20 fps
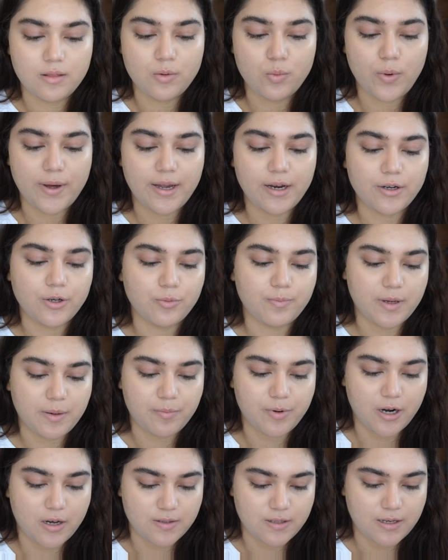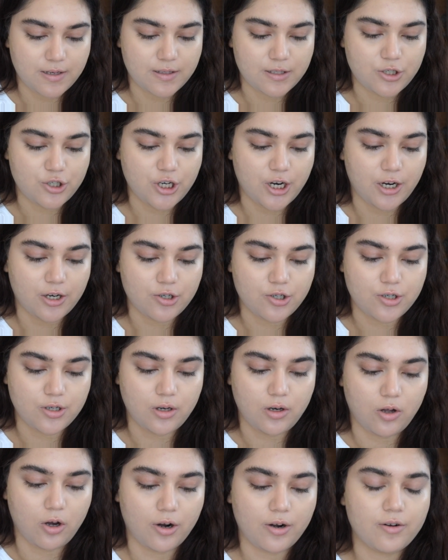The way I do my brows has changed
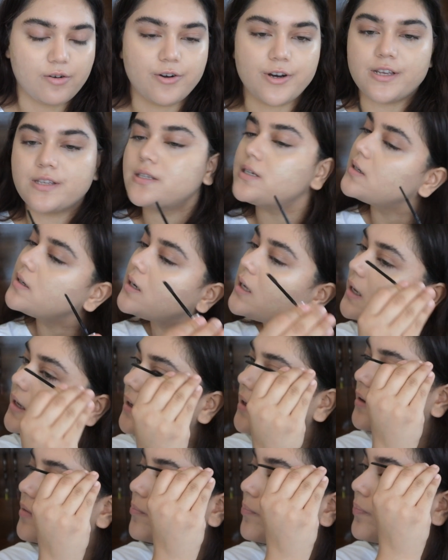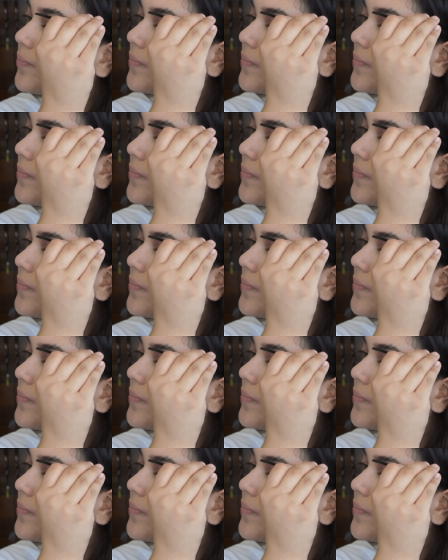a lot recently.